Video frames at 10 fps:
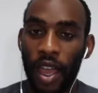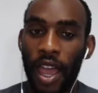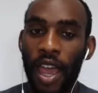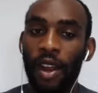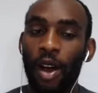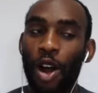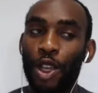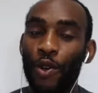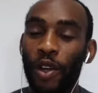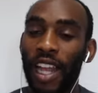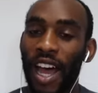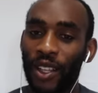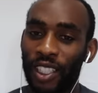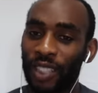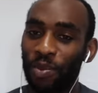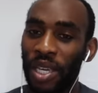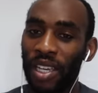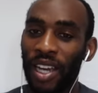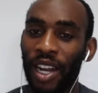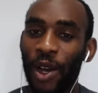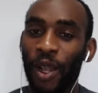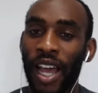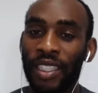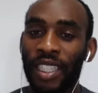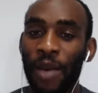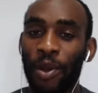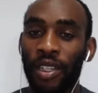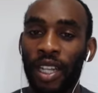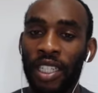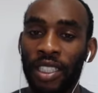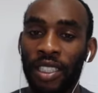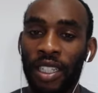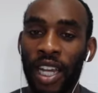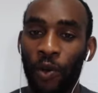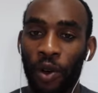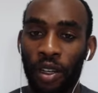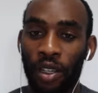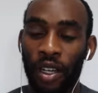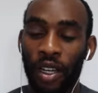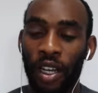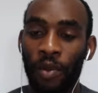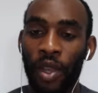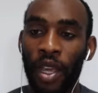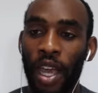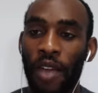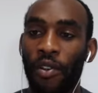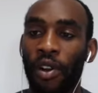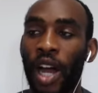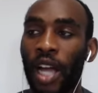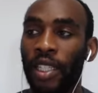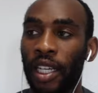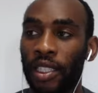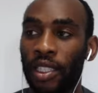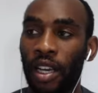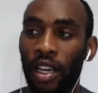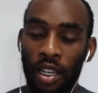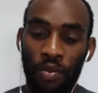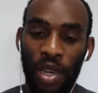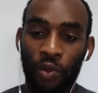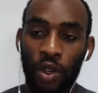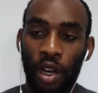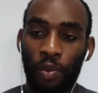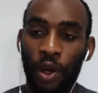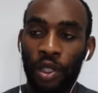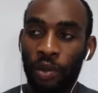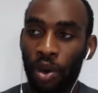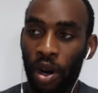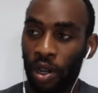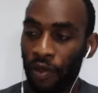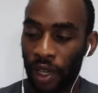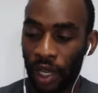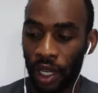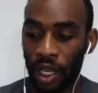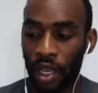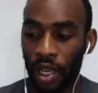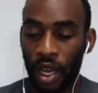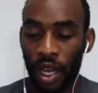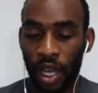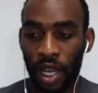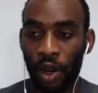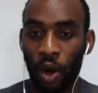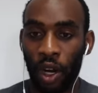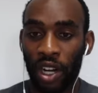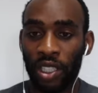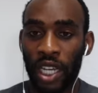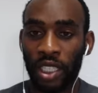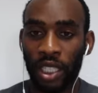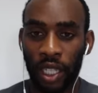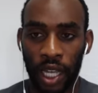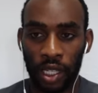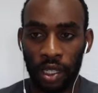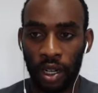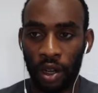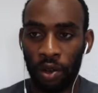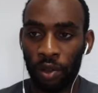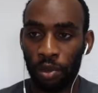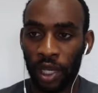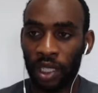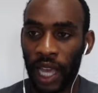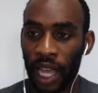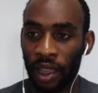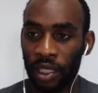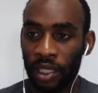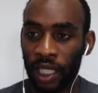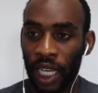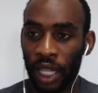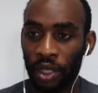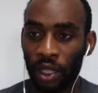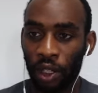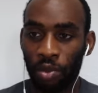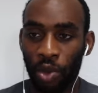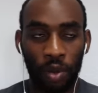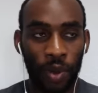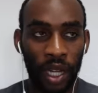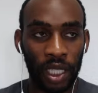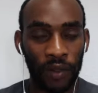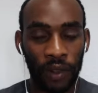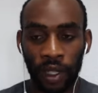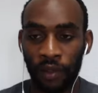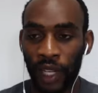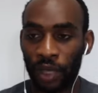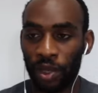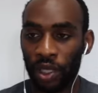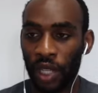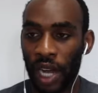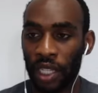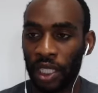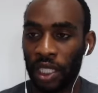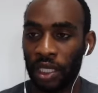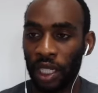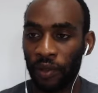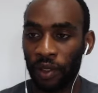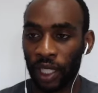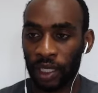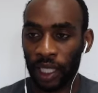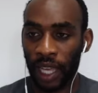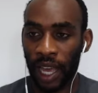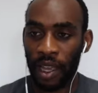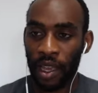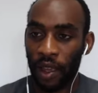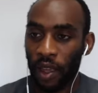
And are you allowed to speak? I know last time on the Legends Network, and for context, me and Will are both part of an organization that, you know, brings athletes together to learn more about different investment strategies and different things like that.